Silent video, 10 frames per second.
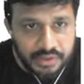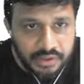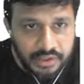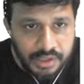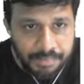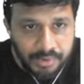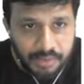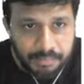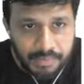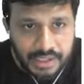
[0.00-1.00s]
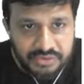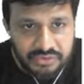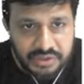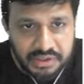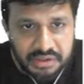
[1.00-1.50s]
e power minus
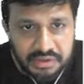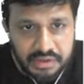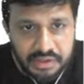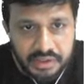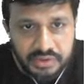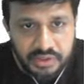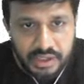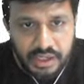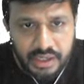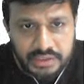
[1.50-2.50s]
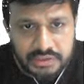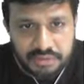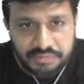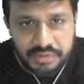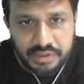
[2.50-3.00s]
t into del dash
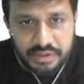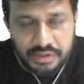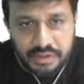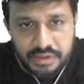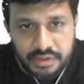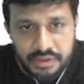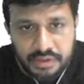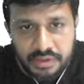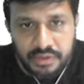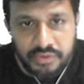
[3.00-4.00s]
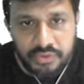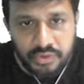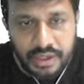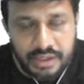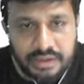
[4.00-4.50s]
of t.
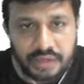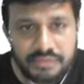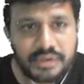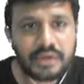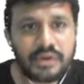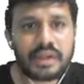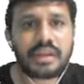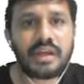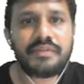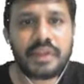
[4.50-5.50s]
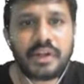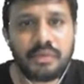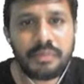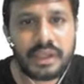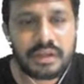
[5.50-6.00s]
So x of 0
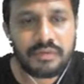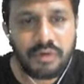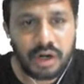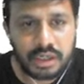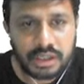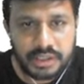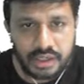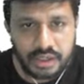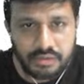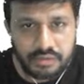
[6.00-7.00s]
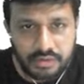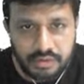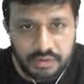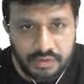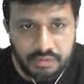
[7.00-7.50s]
means what?
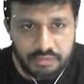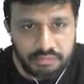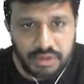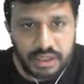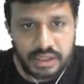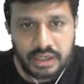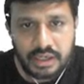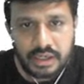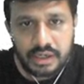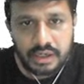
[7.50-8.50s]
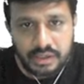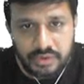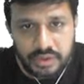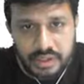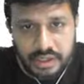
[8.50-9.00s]
1 to
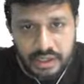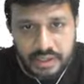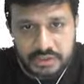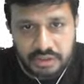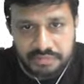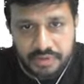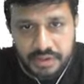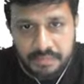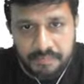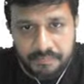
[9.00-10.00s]
del dash of t